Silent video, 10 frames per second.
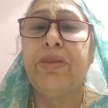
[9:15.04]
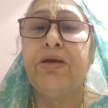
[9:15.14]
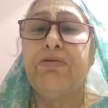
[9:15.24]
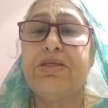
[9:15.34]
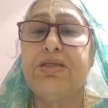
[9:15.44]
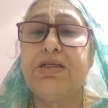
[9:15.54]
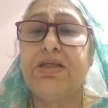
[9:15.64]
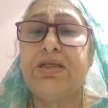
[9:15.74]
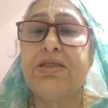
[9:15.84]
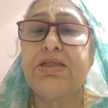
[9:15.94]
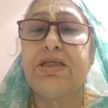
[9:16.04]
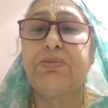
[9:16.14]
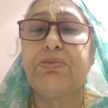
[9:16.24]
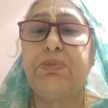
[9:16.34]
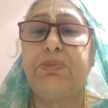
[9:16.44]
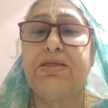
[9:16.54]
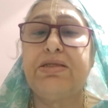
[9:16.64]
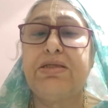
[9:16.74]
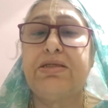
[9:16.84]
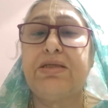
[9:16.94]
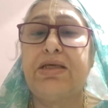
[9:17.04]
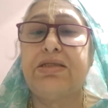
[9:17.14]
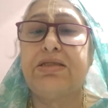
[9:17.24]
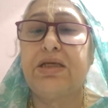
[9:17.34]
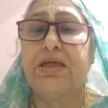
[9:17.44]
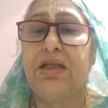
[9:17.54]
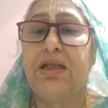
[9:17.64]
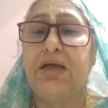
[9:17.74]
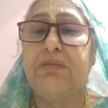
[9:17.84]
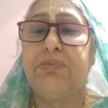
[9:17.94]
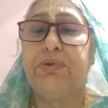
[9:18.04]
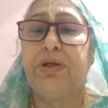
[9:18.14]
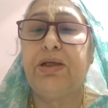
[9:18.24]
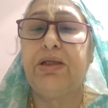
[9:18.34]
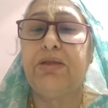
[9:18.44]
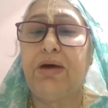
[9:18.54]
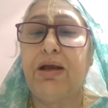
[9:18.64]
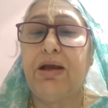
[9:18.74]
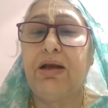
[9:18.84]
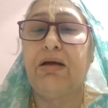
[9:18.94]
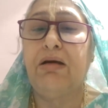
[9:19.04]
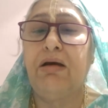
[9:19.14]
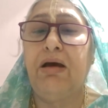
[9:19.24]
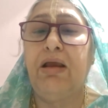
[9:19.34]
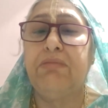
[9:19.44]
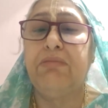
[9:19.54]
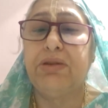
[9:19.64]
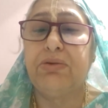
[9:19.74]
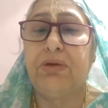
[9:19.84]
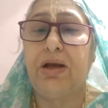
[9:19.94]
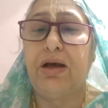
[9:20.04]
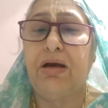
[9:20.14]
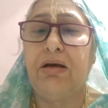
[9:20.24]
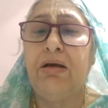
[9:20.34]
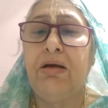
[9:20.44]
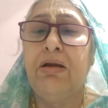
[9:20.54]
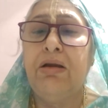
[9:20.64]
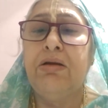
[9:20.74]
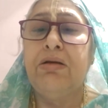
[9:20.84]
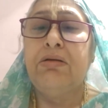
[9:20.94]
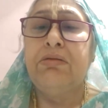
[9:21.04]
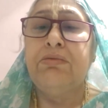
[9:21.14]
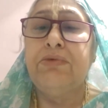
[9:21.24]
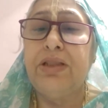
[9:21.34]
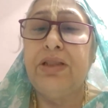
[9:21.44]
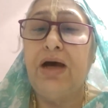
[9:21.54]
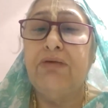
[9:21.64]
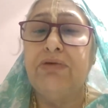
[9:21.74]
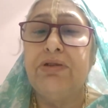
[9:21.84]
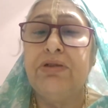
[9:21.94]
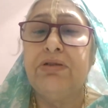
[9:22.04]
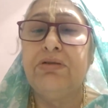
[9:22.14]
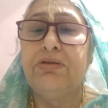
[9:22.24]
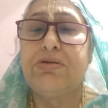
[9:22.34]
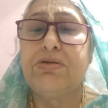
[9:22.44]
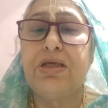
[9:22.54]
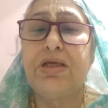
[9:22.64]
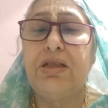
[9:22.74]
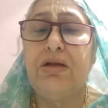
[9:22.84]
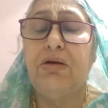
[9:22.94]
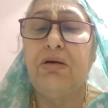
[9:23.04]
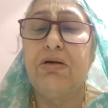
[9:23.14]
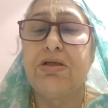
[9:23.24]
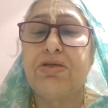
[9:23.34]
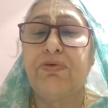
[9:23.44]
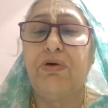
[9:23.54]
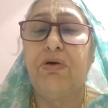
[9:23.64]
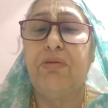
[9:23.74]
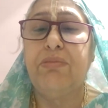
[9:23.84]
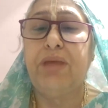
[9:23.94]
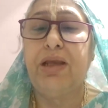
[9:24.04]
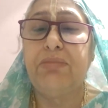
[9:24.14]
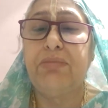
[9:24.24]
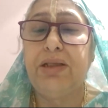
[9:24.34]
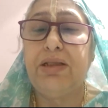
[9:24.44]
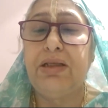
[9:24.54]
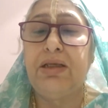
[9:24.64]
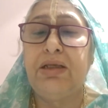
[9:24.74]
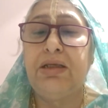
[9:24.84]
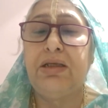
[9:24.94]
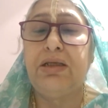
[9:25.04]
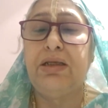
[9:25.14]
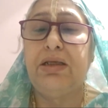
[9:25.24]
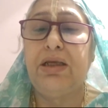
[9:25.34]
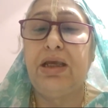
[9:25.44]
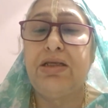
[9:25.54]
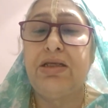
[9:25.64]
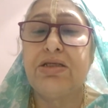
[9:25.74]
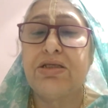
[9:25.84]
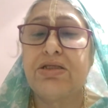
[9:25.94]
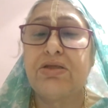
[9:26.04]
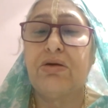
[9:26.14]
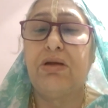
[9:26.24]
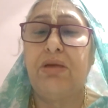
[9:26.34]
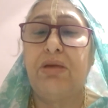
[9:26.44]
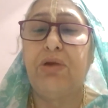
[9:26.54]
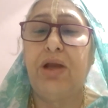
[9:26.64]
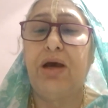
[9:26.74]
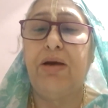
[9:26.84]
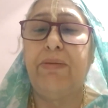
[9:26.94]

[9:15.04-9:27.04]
visiting such places as Jagannath Puri, Dwarka, and Mathura, Vrindavan, to see the Lord's form, and bathing in the Ganges or Yamuna.